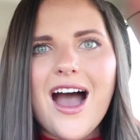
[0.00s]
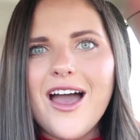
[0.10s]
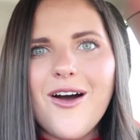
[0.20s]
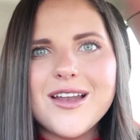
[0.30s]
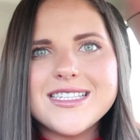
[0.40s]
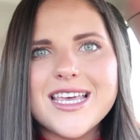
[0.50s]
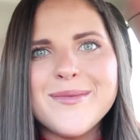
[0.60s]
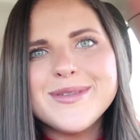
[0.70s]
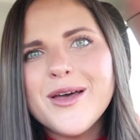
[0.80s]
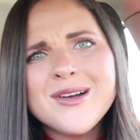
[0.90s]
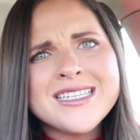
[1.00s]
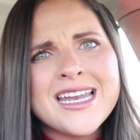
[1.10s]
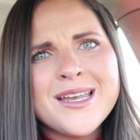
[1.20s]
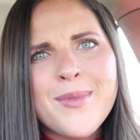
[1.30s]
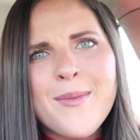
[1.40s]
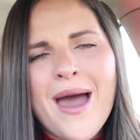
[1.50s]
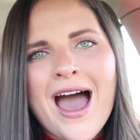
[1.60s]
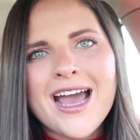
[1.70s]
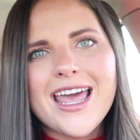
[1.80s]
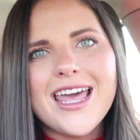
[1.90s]
I honestly am so excited to be
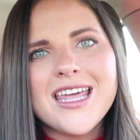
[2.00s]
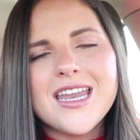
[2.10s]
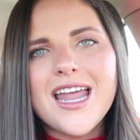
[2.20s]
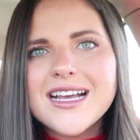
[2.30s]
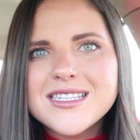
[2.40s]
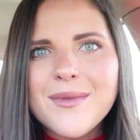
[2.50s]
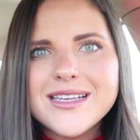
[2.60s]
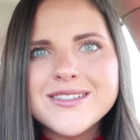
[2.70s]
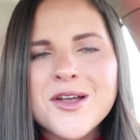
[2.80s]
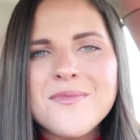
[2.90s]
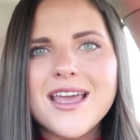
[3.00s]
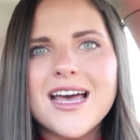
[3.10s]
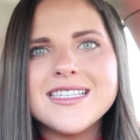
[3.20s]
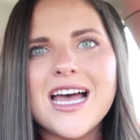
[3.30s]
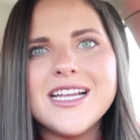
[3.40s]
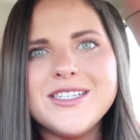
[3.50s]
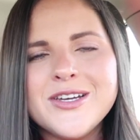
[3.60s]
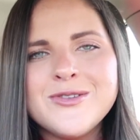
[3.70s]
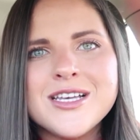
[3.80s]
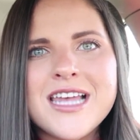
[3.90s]
back. And next semester, because I
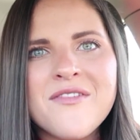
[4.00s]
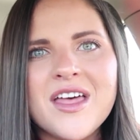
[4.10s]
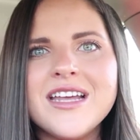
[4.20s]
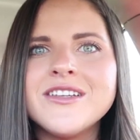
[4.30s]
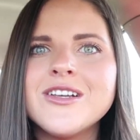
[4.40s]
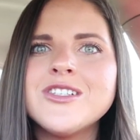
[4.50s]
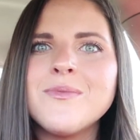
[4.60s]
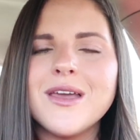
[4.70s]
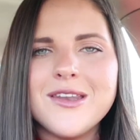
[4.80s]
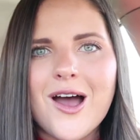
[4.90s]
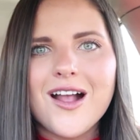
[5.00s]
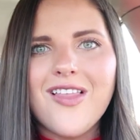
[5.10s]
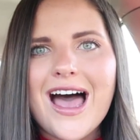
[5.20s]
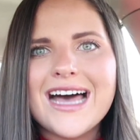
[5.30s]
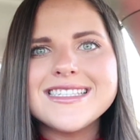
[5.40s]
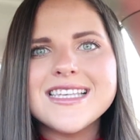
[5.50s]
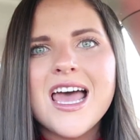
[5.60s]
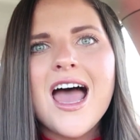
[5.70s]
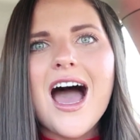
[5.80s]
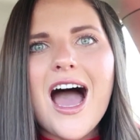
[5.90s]
do just had that internship and not class,
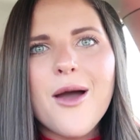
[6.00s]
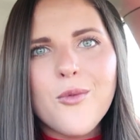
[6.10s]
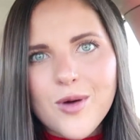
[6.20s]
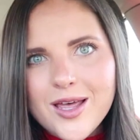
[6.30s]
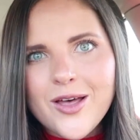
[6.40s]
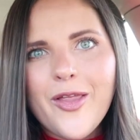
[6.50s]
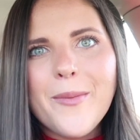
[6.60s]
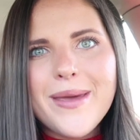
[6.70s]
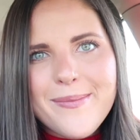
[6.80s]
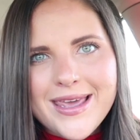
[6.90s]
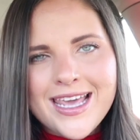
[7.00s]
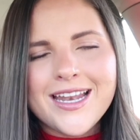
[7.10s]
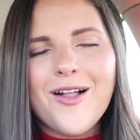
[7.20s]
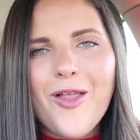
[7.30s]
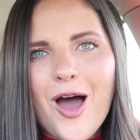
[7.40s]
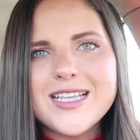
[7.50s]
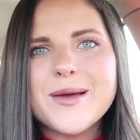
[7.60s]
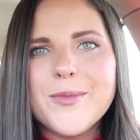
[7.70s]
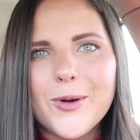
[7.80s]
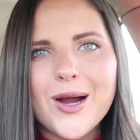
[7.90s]
I will be being a
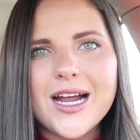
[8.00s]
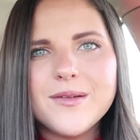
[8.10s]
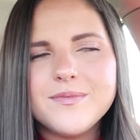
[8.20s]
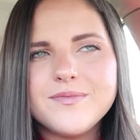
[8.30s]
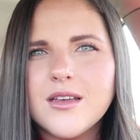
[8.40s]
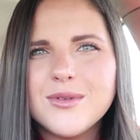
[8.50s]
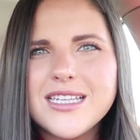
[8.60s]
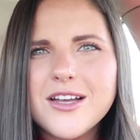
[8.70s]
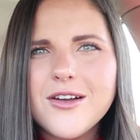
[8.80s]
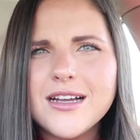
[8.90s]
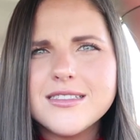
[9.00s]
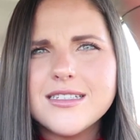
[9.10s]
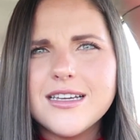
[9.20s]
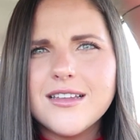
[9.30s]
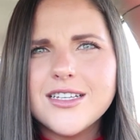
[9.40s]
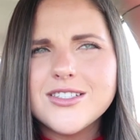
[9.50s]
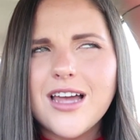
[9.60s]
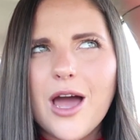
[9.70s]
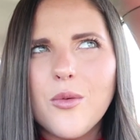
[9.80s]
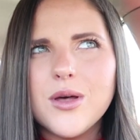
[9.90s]
lot more, was that correct
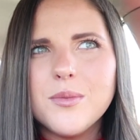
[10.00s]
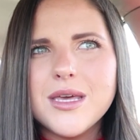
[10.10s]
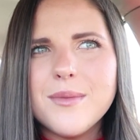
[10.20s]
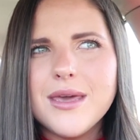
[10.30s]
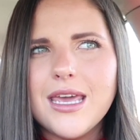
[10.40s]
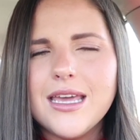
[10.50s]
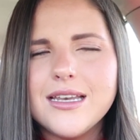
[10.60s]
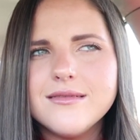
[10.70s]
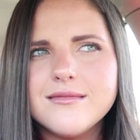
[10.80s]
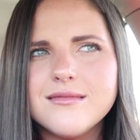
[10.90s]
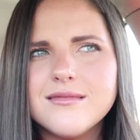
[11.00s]
English? I will be being,